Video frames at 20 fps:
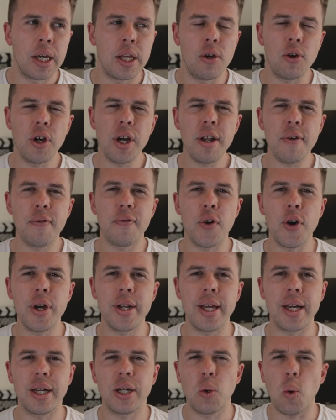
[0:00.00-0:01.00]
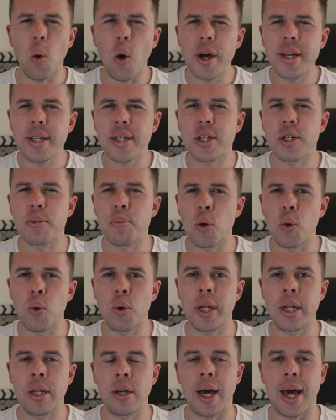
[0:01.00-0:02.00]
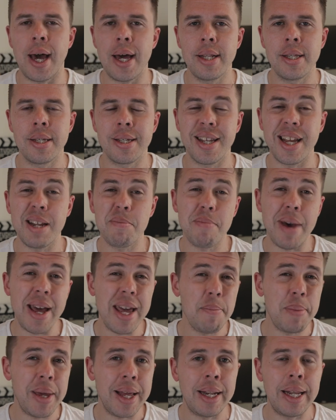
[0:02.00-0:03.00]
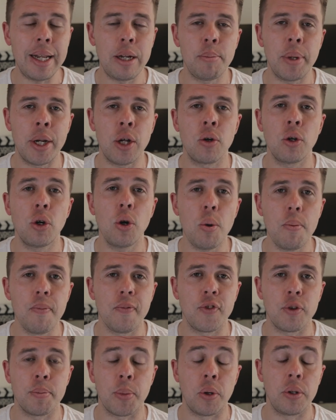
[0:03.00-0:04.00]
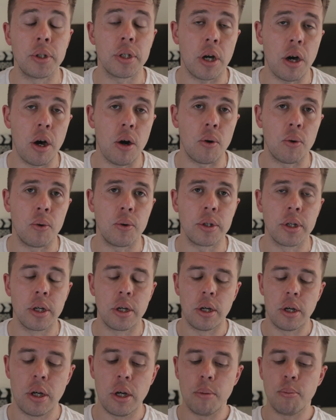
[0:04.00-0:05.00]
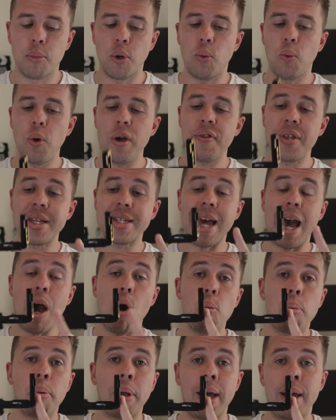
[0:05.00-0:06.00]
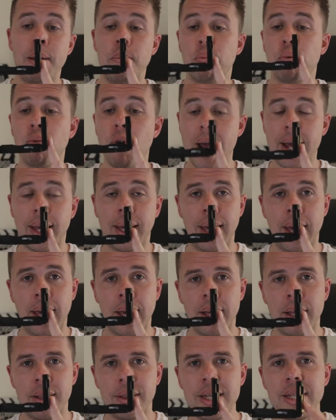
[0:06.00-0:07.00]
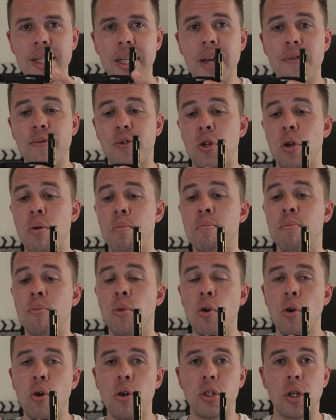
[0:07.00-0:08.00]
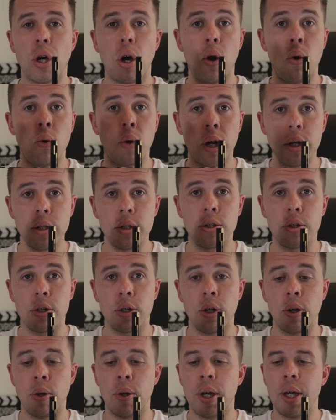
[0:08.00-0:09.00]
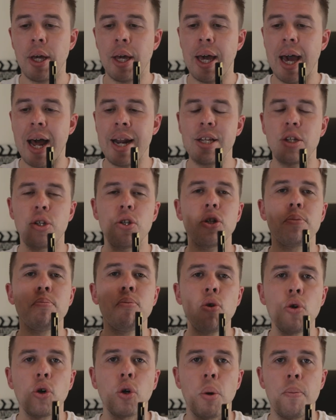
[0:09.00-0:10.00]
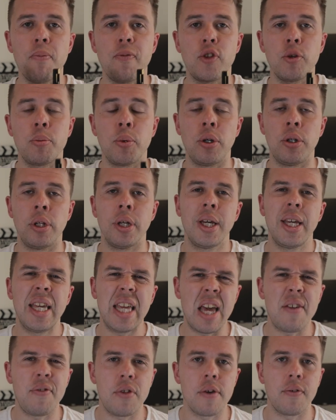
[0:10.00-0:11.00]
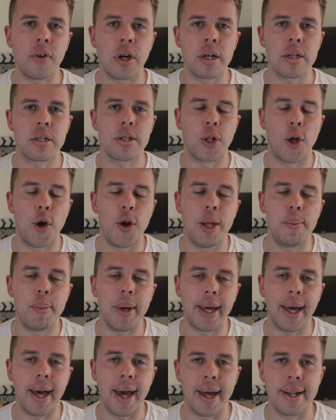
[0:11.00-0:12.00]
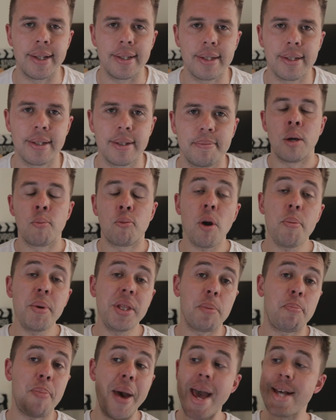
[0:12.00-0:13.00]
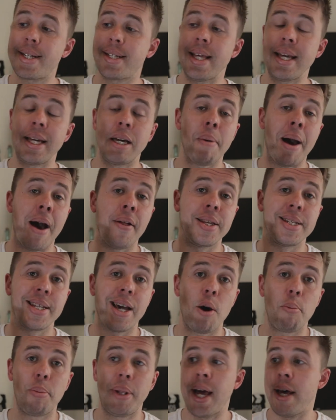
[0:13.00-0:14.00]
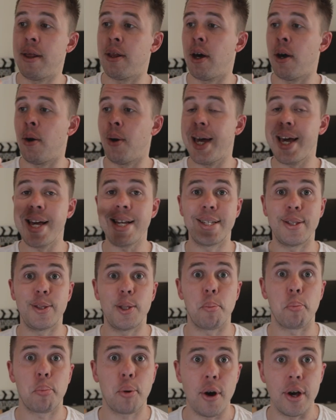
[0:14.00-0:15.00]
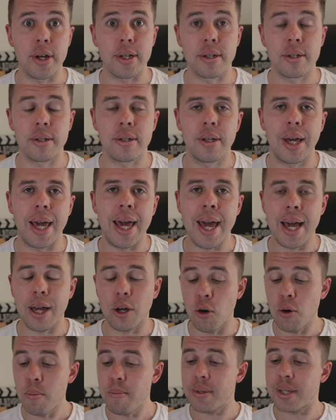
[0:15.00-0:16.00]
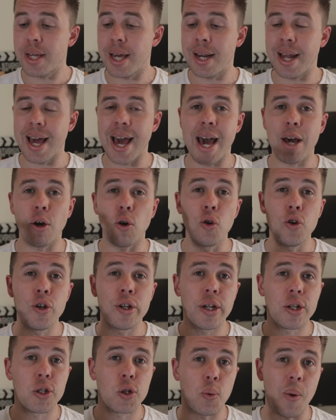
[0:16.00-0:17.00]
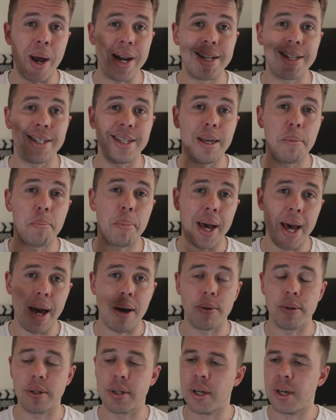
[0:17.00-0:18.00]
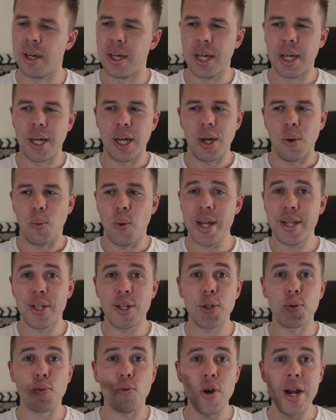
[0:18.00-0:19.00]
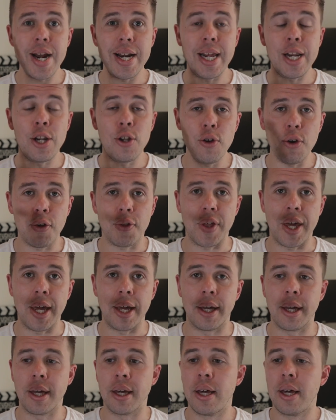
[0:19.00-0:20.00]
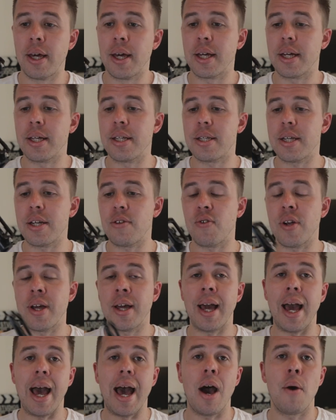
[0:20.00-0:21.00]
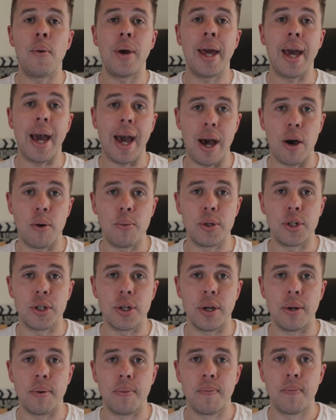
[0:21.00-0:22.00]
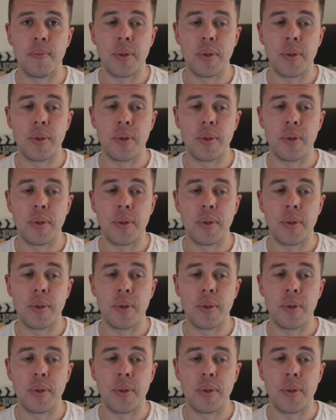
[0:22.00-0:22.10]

you're going to find it quite small in your hands and maybe a little bit uncomfortable to hold. But with this owl plate bracket, this gives you more to hold on to, and it's just more comfortable if you've got slightly bigger hands. Probably the best thing about this owl plate though is the price. It comes in at under £20, which is really nothing considering how it helps you.